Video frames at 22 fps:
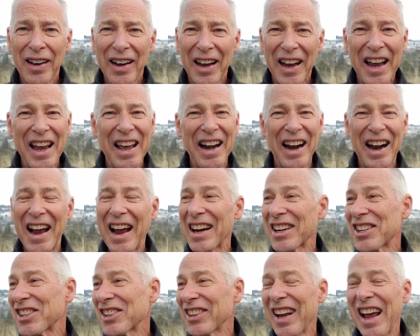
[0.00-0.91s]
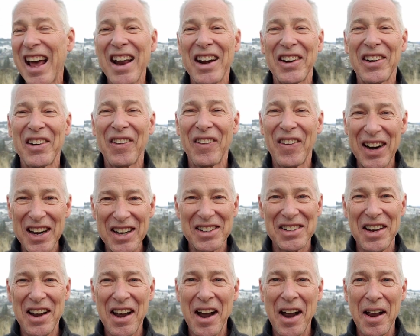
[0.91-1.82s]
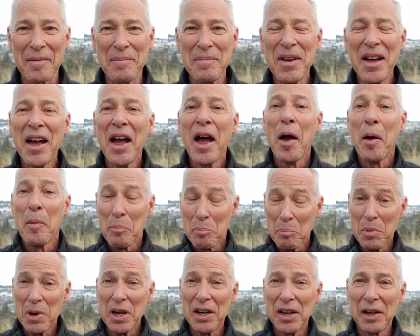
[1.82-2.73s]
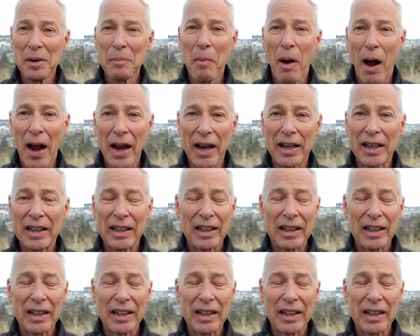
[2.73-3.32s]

And I actually had a great time meeting Mike,